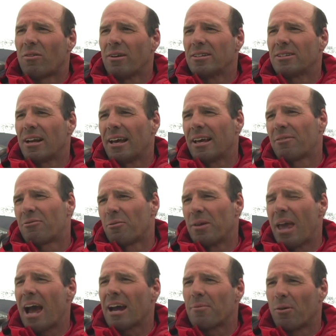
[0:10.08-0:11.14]
originally
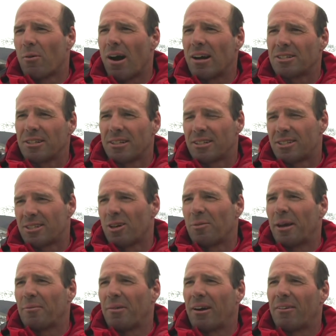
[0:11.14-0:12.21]
from Yakima, Washington, still
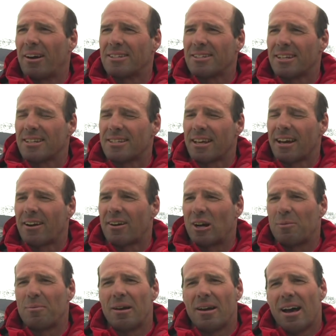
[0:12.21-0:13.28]
make my residence there.
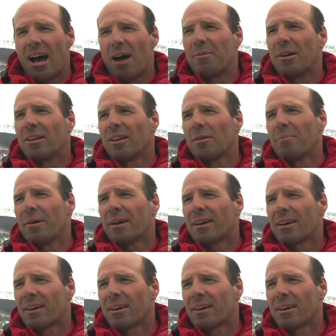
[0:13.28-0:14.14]
Um, I'm an Olympic